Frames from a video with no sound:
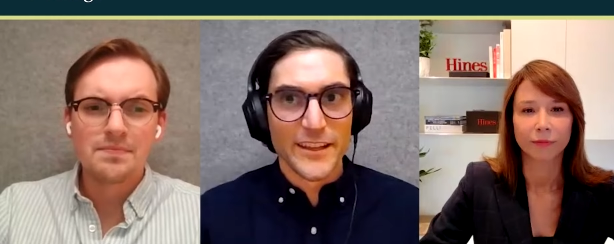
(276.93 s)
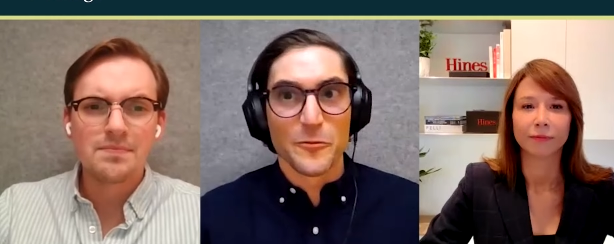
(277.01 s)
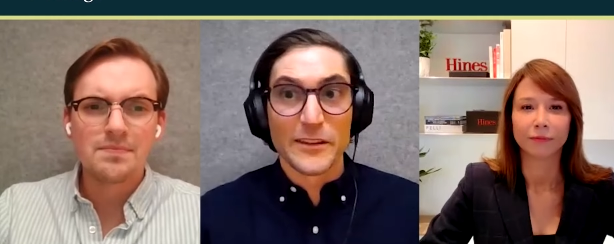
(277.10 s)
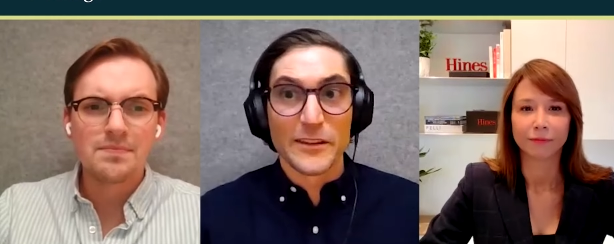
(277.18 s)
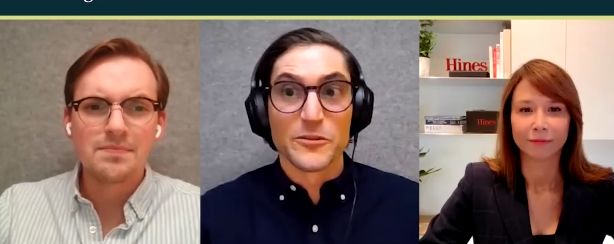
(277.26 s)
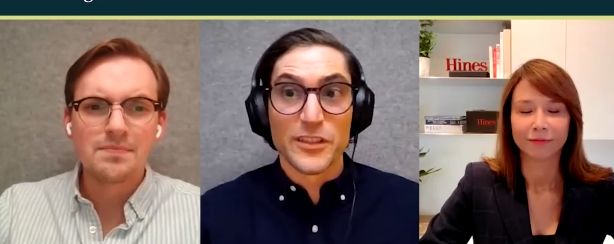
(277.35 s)

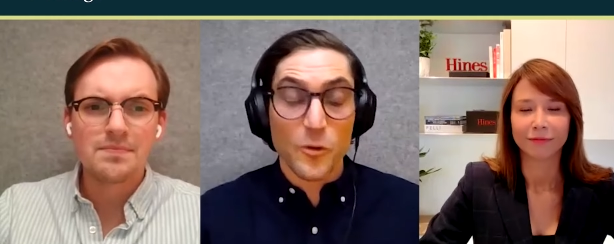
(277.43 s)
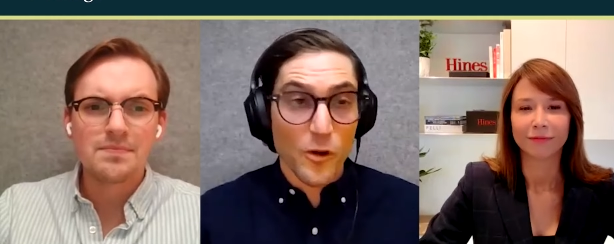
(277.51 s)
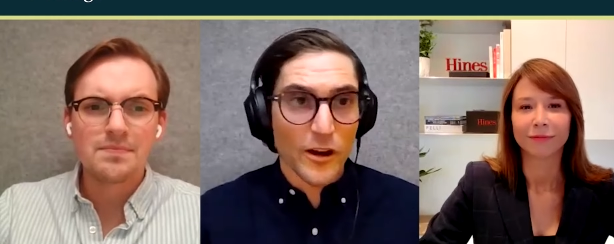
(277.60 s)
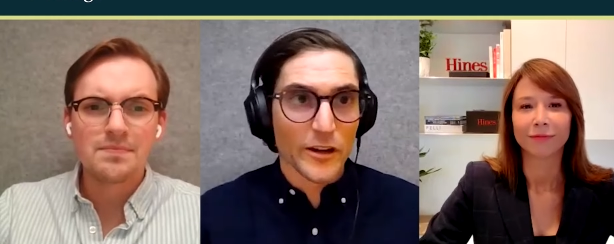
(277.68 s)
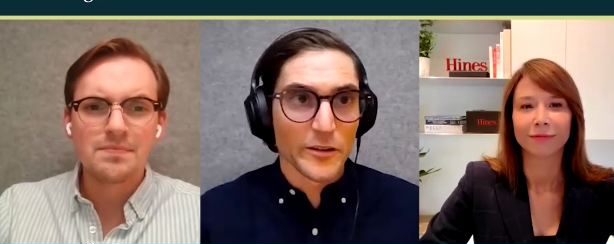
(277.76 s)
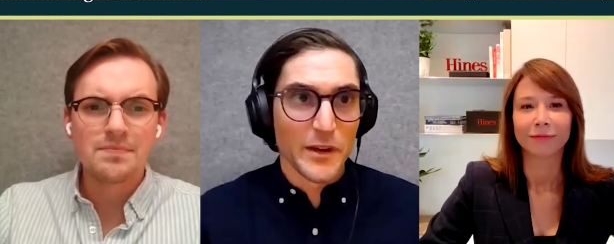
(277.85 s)
Speaker 1: when it was
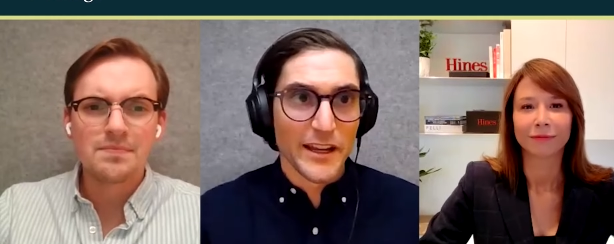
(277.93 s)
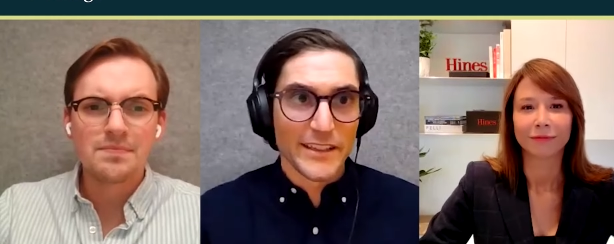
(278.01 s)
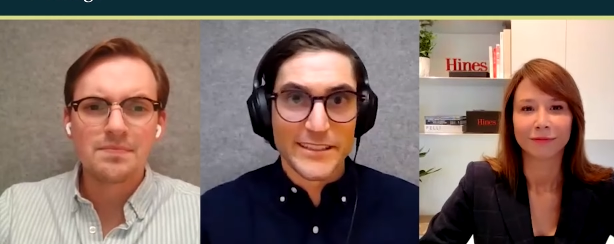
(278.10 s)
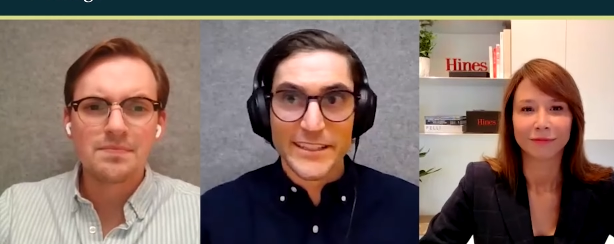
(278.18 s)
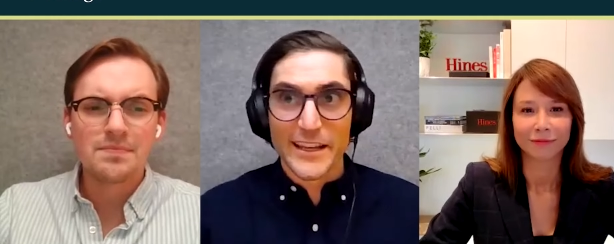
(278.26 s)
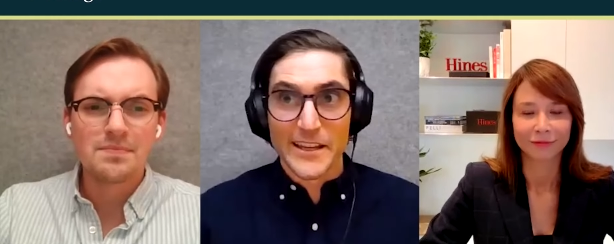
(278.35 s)
acquired by
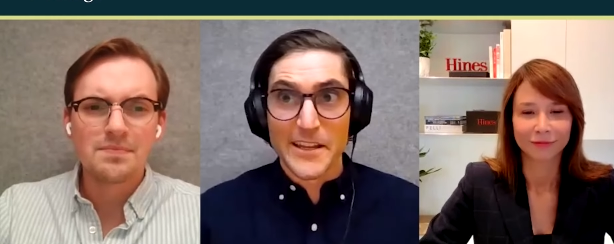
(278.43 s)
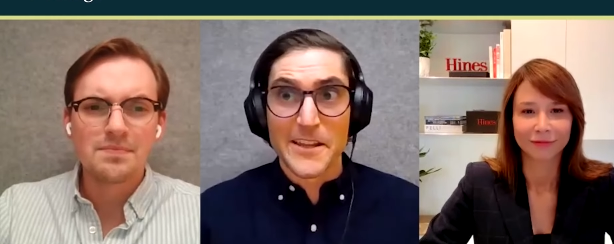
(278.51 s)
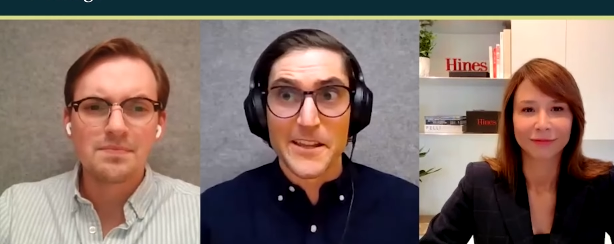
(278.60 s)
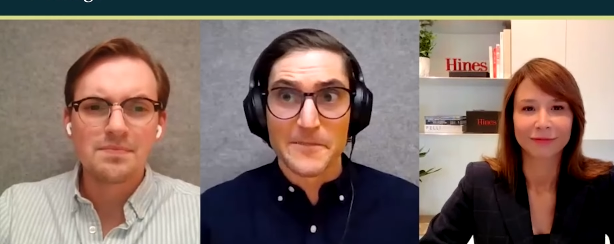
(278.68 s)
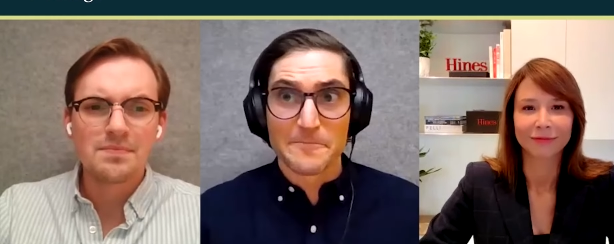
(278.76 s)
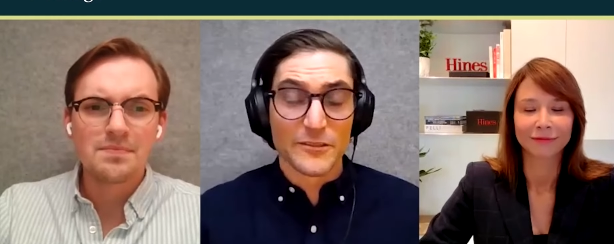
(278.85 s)

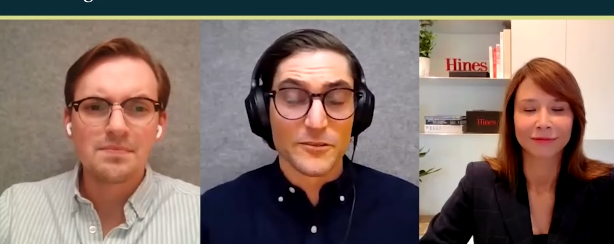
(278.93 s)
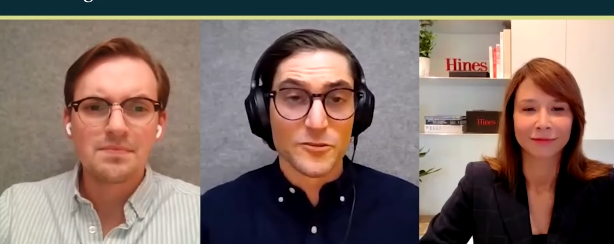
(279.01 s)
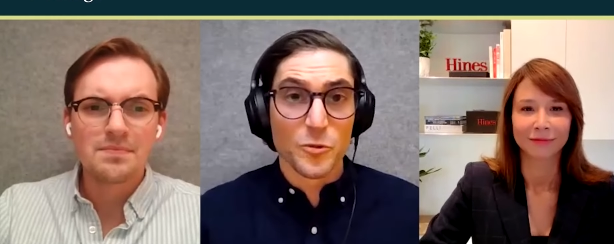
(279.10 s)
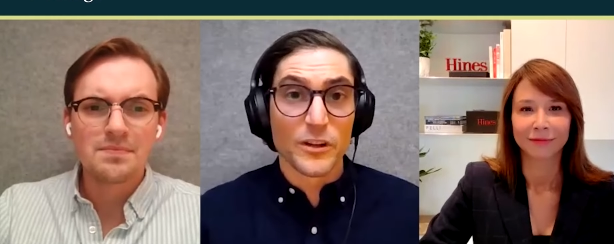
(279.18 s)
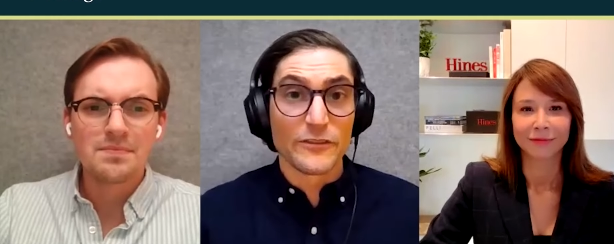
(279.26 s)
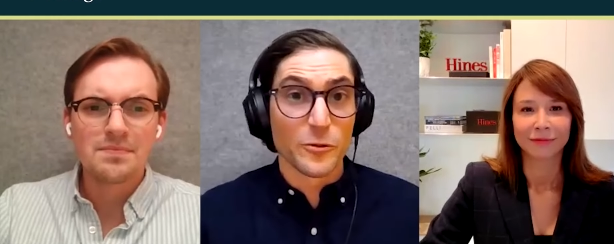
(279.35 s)
TIAA in
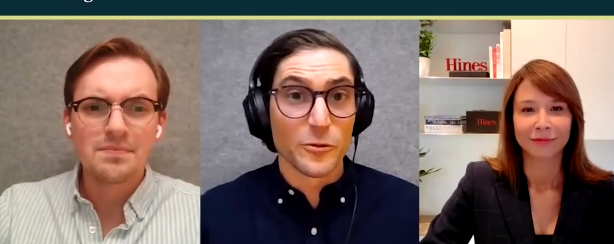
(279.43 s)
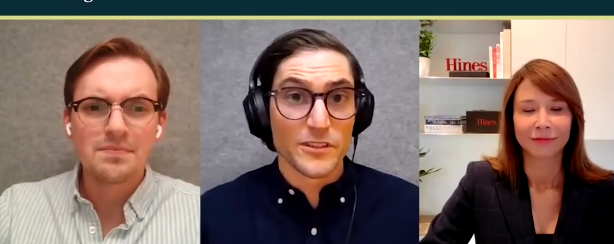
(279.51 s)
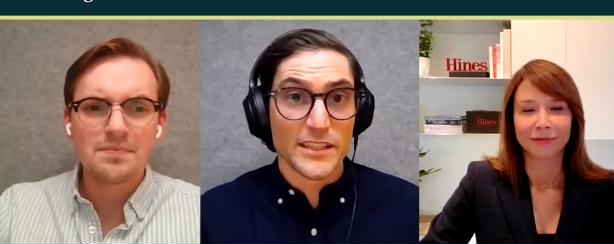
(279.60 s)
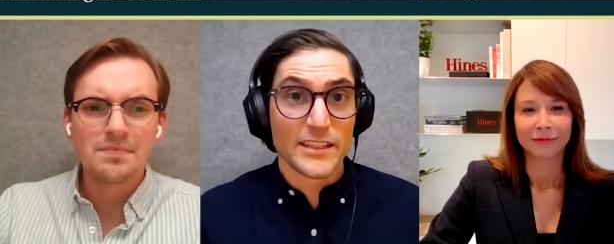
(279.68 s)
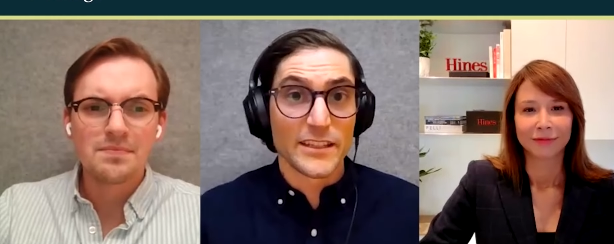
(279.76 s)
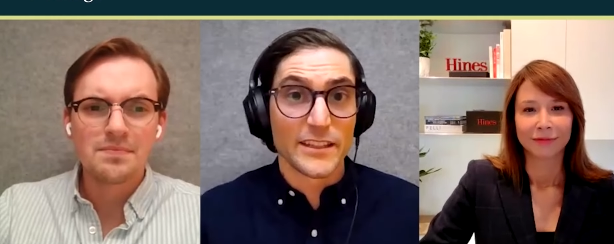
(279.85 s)

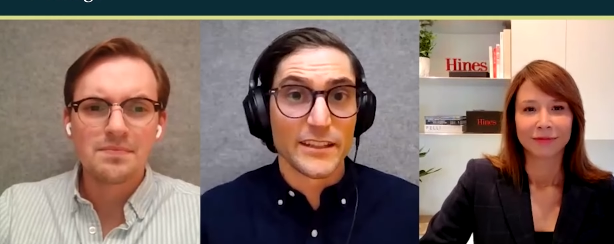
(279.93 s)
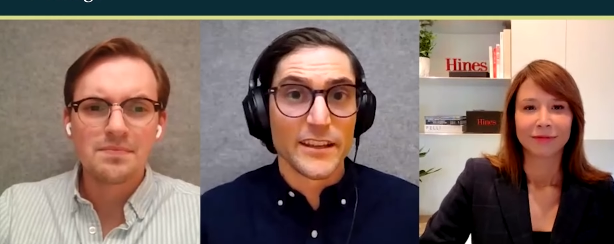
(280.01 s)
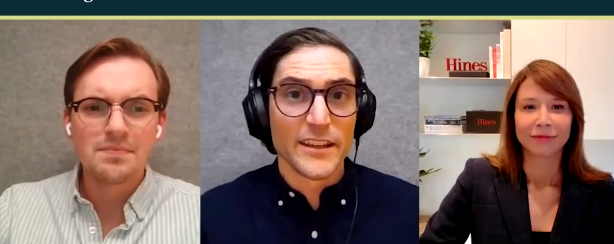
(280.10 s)
2014.